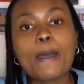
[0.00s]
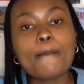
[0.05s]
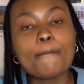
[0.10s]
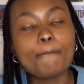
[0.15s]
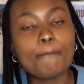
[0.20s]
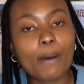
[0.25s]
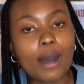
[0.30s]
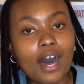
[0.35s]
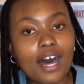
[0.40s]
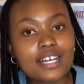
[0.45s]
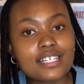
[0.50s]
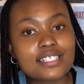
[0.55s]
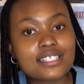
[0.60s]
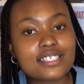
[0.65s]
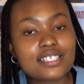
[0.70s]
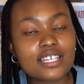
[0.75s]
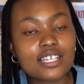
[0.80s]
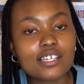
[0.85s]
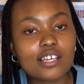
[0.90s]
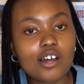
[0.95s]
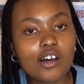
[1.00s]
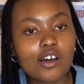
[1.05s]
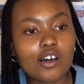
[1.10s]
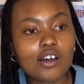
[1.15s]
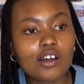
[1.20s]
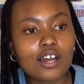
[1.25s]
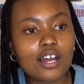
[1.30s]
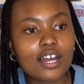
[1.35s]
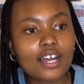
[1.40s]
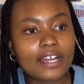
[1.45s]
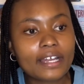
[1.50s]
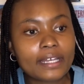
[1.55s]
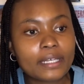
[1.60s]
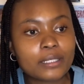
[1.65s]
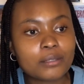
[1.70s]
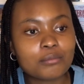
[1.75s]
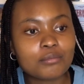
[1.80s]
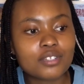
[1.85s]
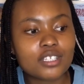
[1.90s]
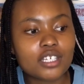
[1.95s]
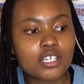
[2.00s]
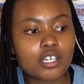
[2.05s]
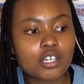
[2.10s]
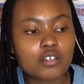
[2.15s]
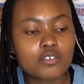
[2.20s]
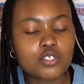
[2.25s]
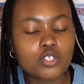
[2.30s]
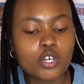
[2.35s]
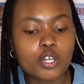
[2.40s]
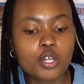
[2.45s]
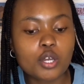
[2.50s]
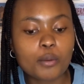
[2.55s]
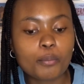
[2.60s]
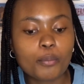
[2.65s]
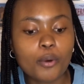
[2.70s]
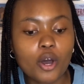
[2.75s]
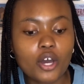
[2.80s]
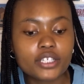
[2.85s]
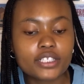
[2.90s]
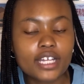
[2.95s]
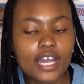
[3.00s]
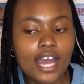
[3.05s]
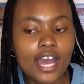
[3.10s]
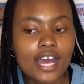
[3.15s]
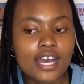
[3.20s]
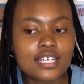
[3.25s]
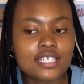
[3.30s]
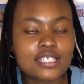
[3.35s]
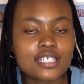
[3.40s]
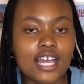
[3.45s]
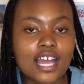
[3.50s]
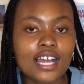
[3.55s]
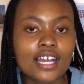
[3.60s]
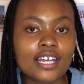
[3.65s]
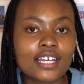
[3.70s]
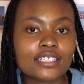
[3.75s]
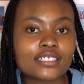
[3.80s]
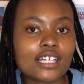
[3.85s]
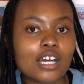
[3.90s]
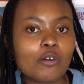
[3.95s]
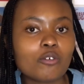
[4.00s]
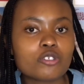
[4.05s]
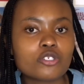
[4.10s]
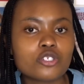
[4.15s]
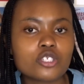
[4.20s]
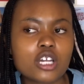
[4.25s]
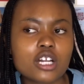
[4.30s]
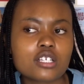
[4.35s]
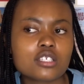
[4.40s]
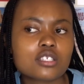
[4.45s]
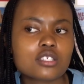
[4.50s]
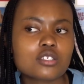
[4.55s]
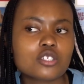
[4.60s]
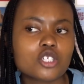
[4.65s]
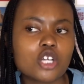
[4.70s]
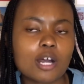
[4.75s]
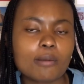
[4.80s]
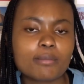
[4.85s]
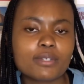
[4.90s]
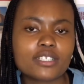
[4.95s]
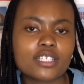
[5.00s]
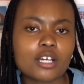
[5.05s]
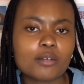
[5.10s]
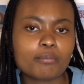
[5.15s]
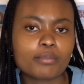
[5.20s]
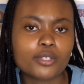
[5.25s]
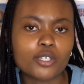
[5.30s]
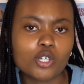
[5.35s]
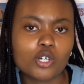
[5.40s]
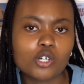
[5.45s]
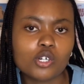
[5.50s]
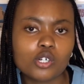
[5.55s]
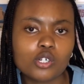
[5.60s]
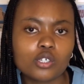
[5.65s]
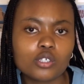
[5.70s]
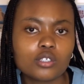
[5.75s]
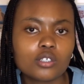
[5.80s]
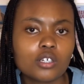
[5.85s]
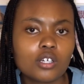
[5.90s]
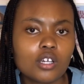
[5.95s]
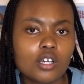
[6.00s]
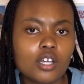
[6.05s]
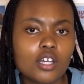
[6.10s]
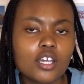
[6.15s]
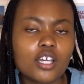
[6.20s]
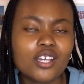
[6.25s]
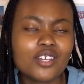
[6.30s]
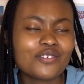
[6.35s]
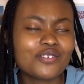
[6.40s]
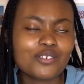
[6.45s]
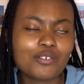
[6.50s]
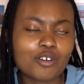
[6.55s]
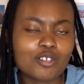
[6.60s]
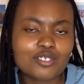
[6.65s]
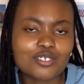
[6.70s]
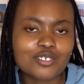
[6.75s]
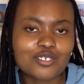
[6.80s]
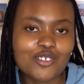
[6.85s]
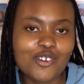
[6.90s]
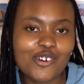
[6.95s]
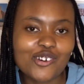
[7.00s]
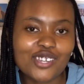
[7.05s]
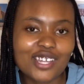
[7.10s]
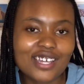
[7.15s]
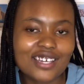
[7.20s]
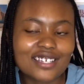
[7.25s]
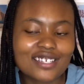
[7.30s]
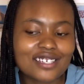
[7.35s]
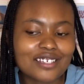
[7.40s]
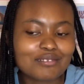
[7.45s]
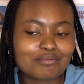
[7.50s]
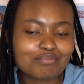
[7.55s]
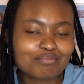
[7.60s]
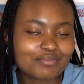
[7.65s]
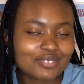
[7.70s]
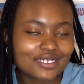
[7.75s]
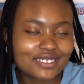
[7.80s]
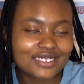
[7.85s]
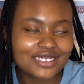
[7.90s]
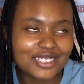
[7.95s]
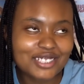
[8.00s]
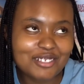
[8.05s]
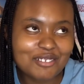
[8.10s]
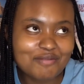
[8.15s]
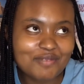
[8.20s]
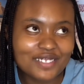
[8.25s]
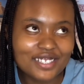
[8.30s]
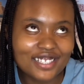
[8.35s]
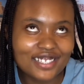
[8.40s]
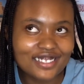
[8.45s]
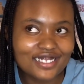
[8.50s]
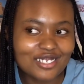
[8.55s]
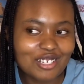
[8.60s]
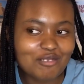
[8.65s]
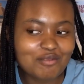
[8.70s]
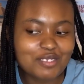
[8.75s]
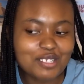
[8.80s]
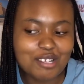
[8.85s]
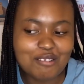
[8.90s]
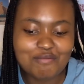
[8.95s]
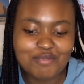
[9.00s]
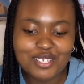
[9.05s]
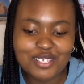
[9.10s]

But yeah, I'm thinking of starting a podcast, and I want you guys to comment down below if you want to, though, like, you know, but like, comment down